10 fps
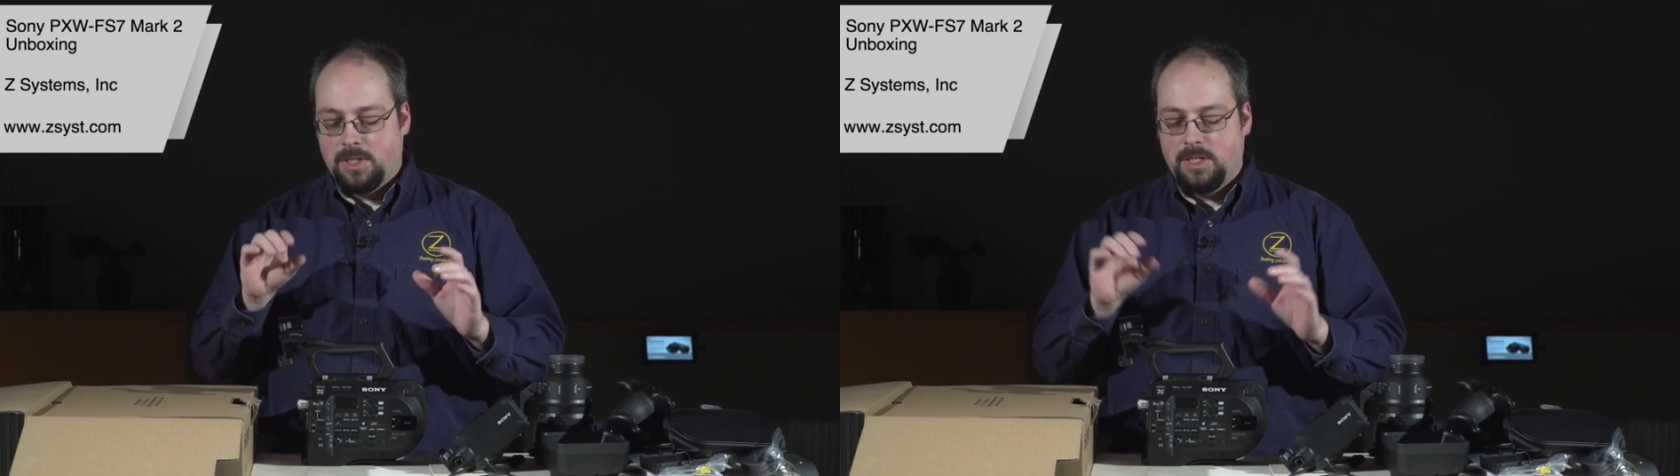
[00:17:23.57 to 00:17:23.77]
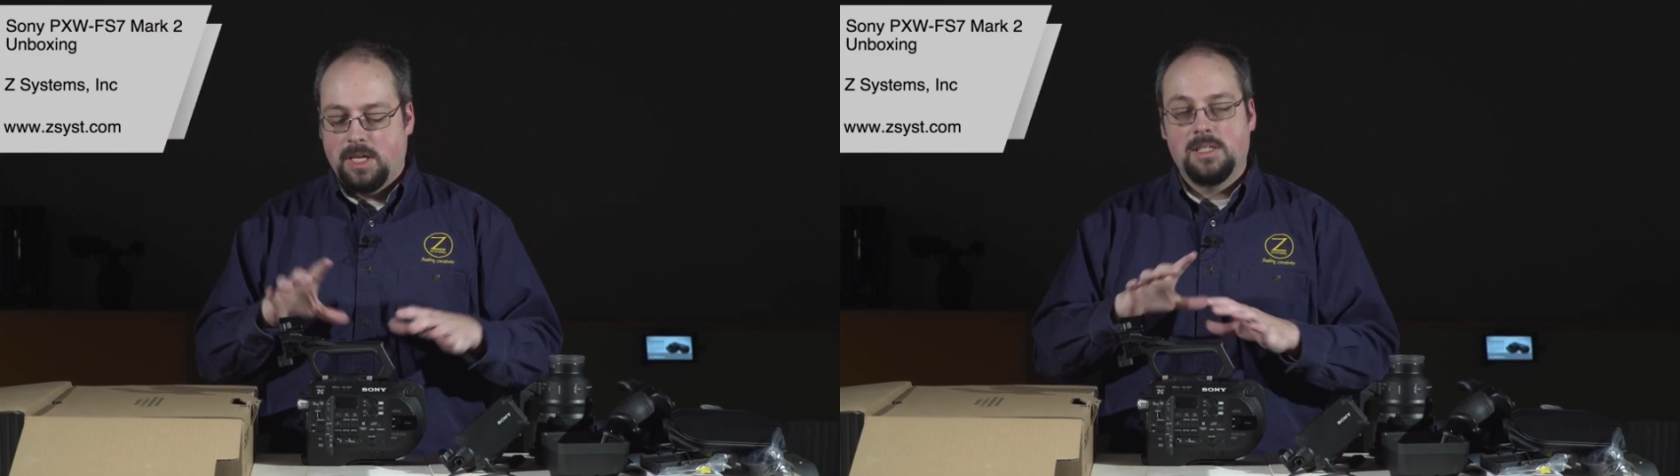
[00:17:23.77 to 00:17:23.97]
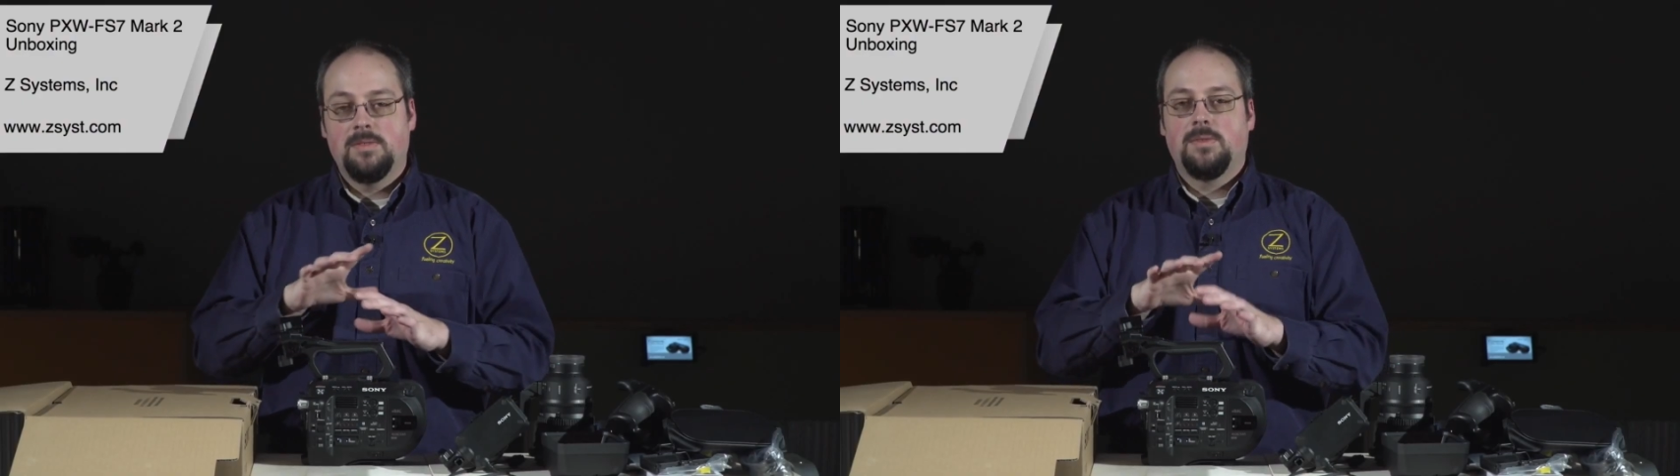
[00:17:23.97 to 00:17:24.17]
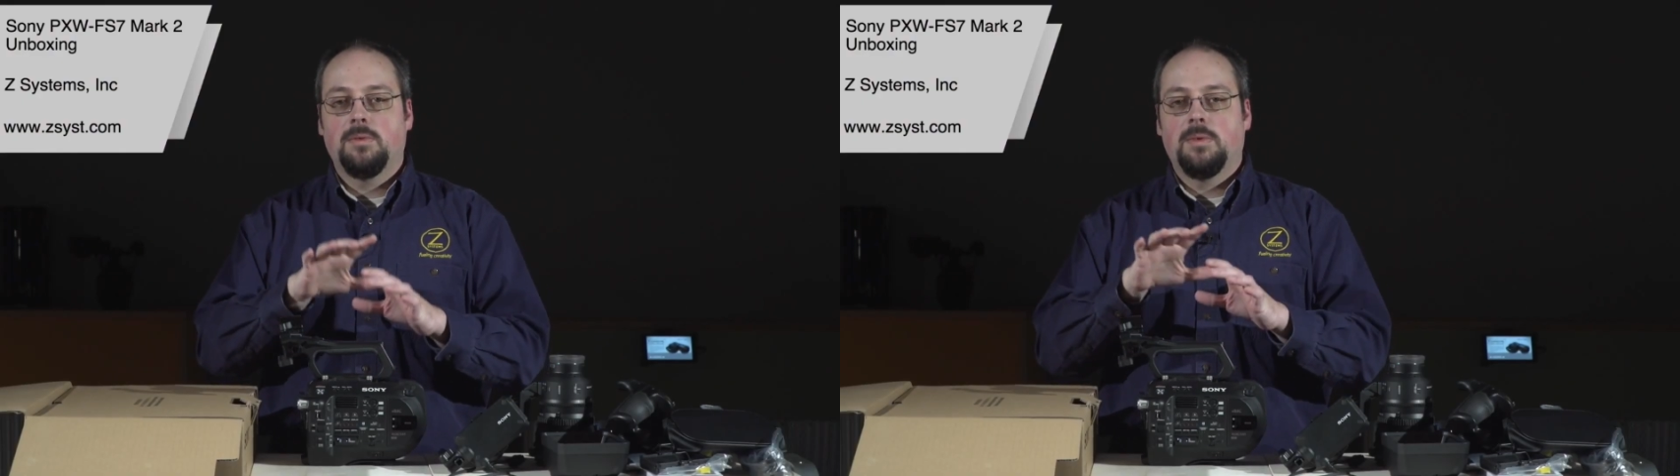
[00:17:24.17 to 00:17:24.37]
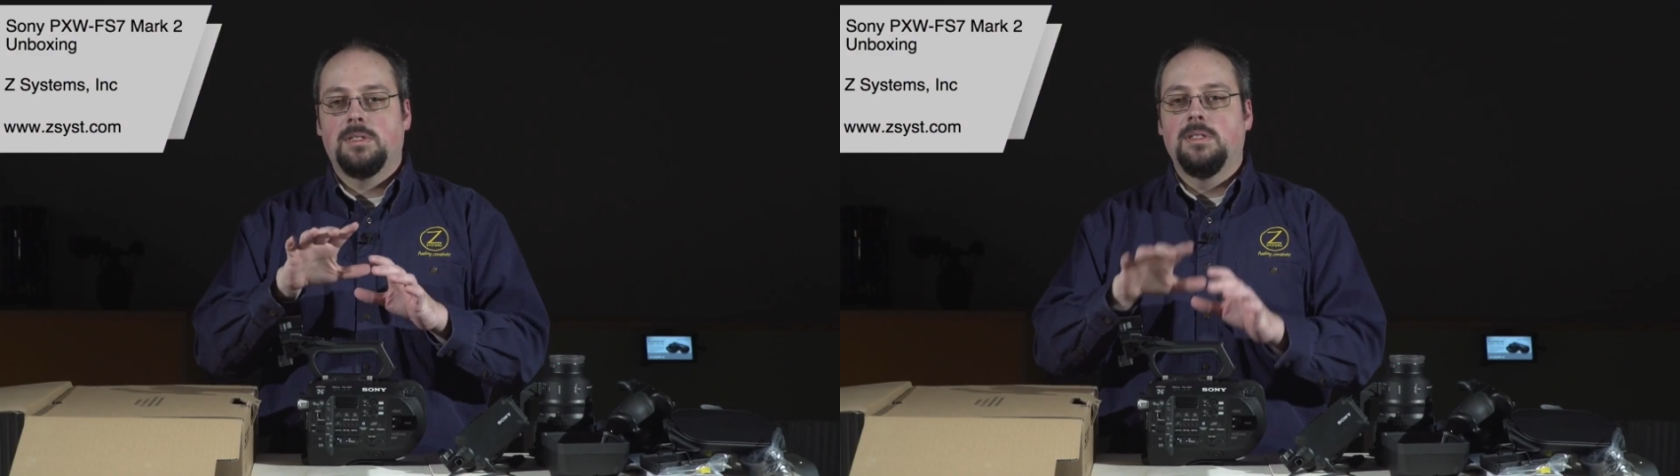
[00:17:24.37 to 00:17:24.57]
does it for
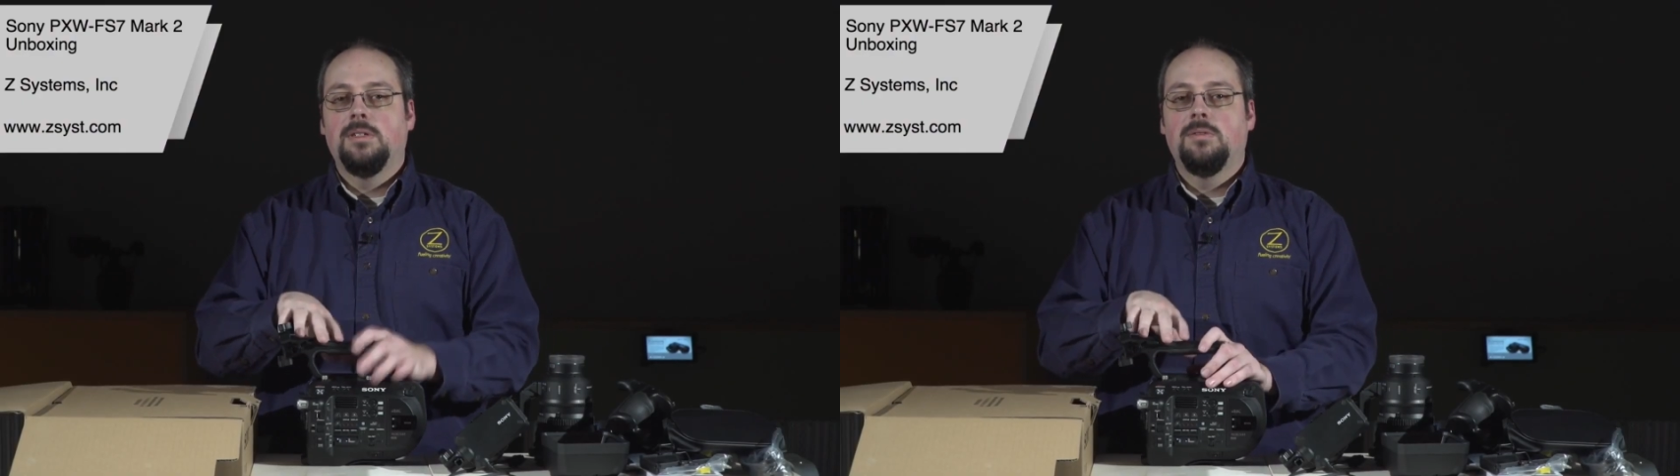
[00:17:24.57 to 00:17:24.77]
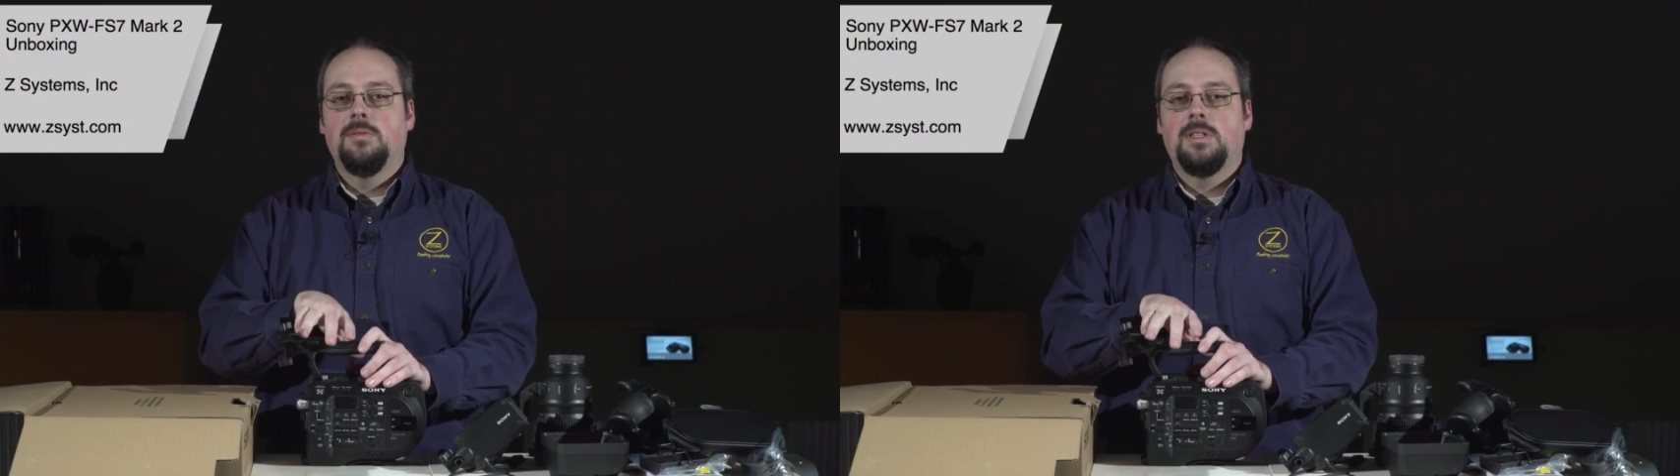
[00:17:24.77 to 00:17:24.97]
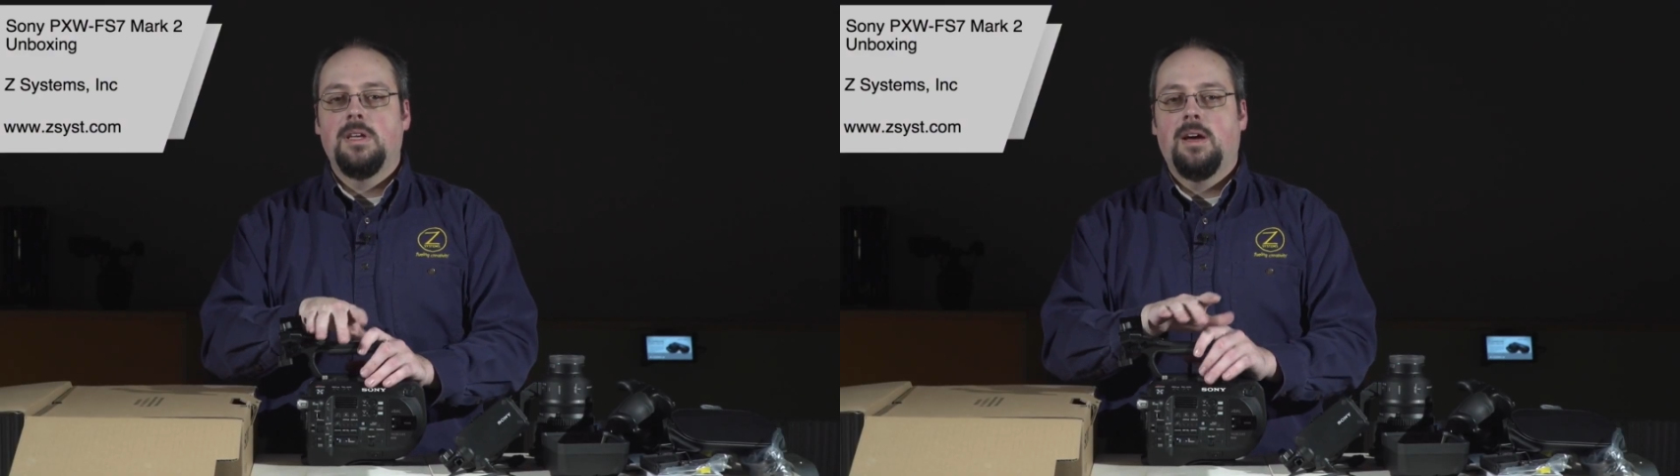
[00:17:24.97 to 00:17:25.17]
what's new with the